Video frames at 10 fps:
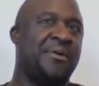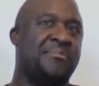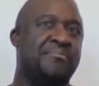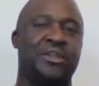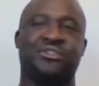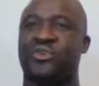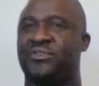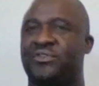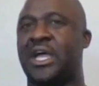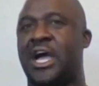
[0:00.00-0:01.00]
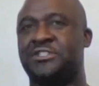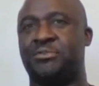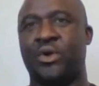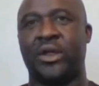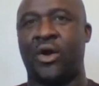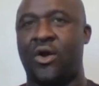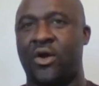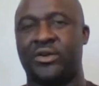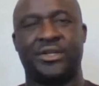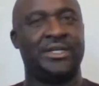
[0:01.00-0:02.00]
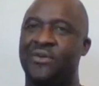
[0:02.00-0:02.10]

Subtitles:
minister of the gospel at heart.